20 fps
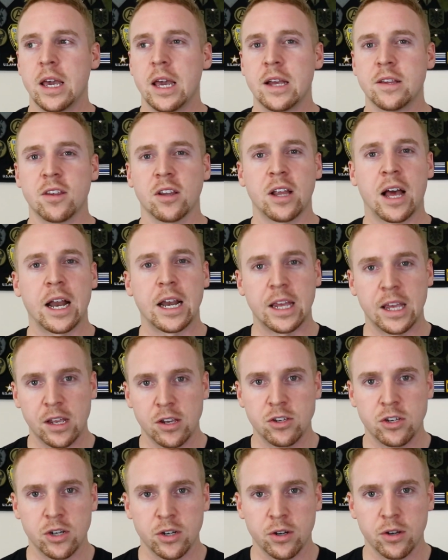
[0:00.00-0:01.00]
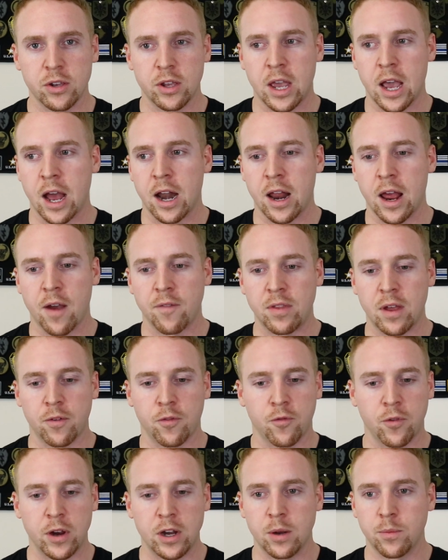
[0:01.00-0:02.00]
It's a lot easier. You kind of have
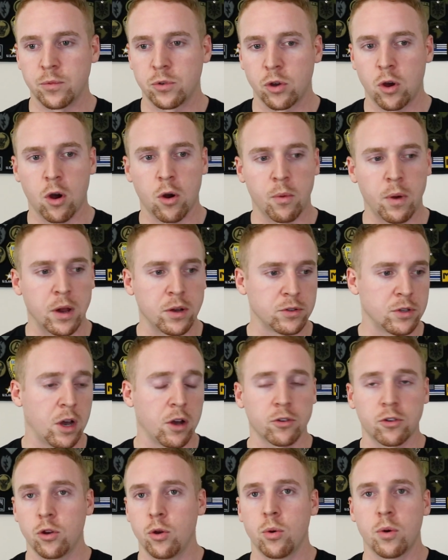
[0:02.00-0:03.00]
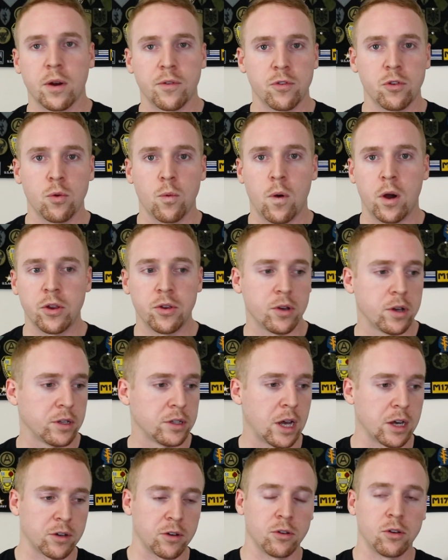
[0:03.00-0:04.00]
that freedom to go around and talk to whoever you want. You can
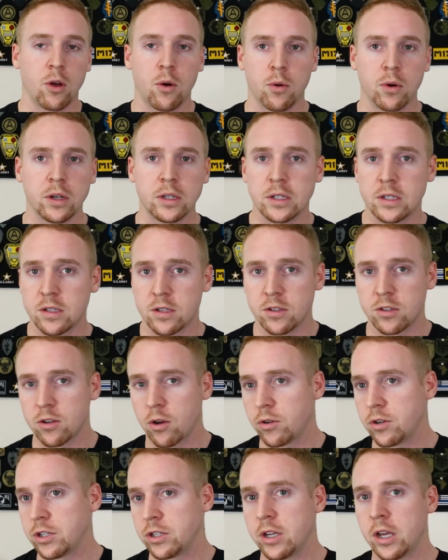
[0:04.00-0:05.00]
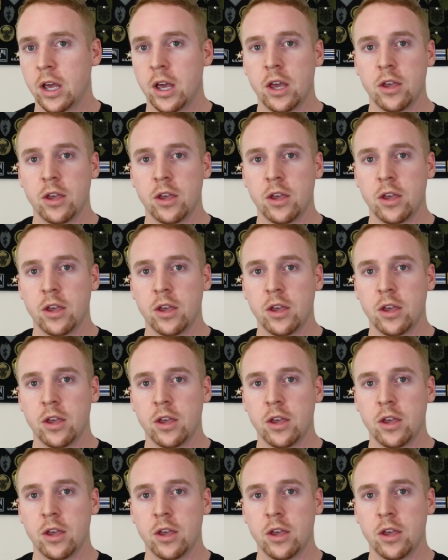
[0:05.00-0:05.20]
talk to lower enlisted soldiers.